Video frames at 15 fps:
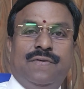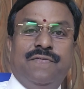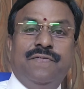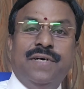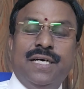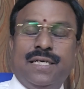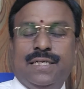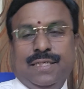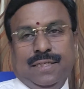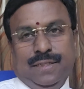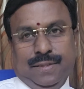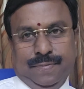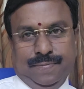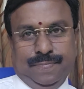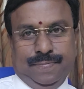word,
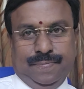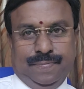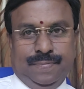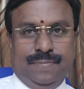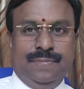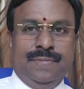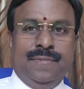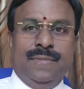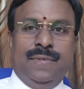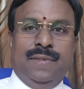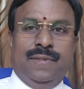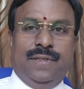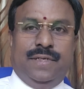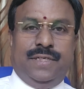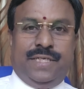
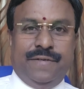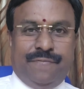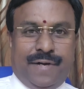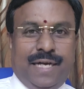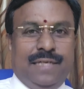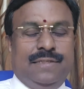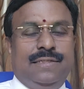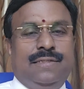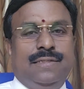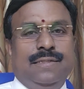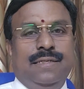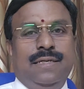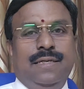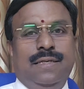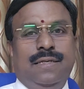a device,
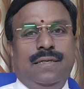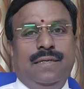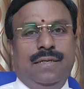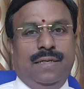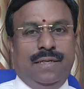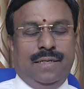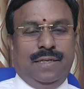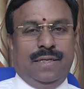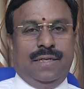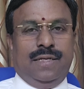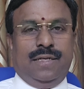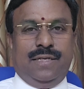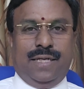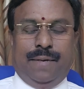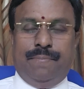
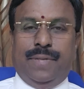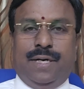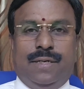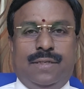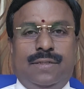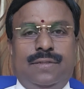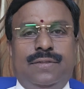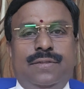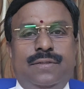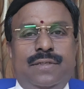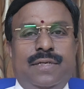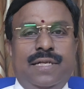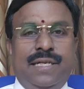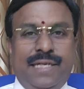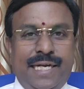number,
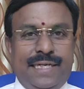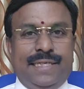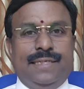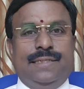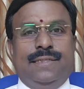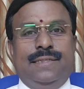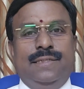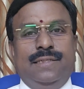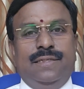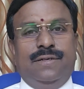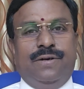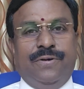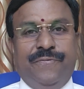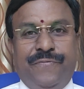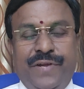letter,
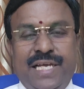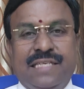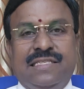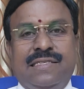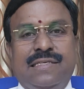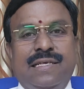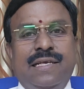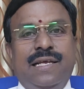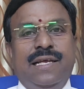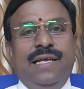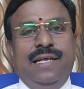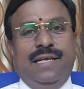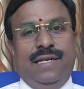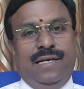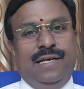or phrase
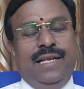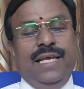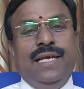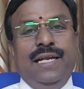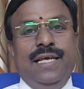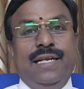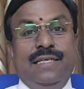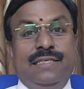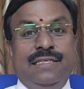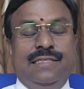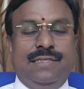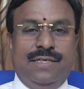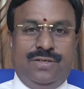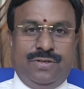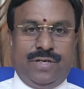legally
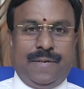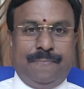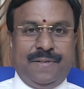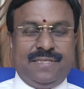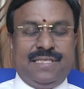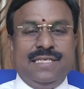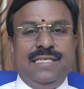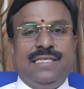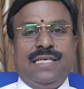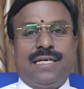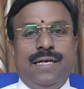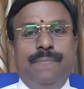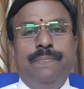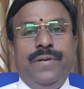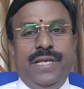registered to represent a
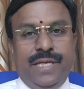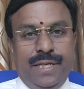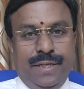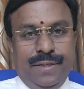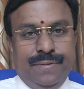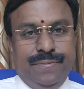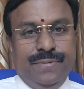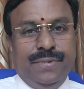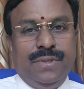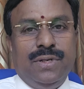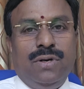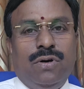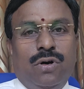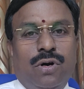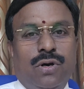company
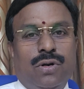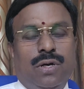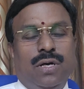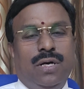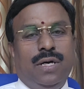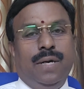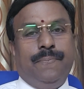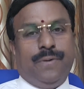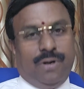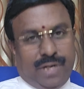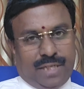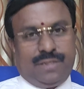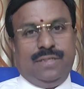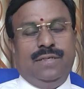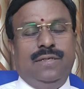or a
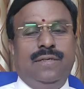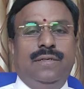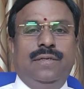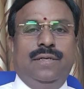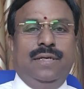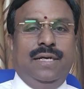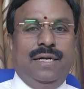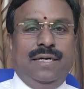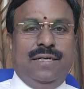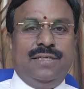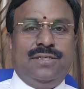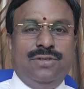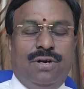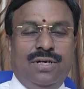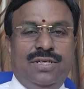product.
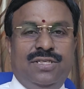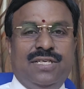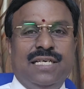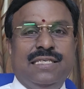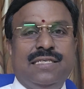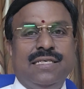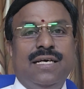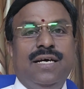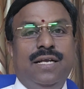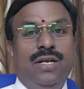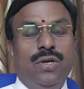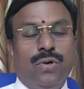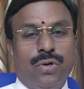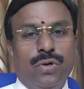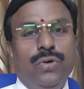It's not just a
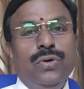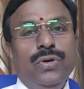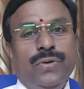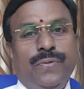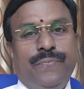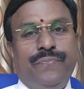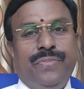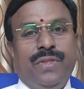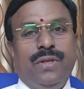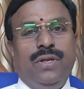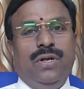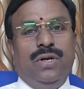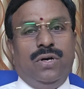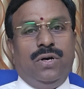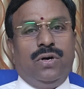logo
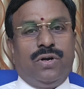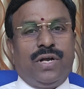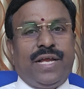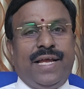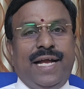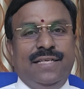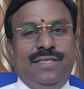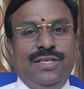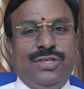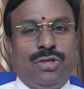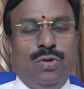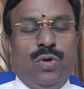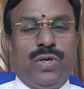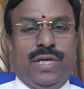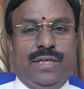or a catchy
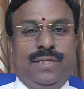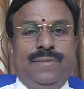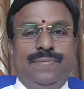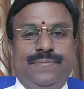slogan.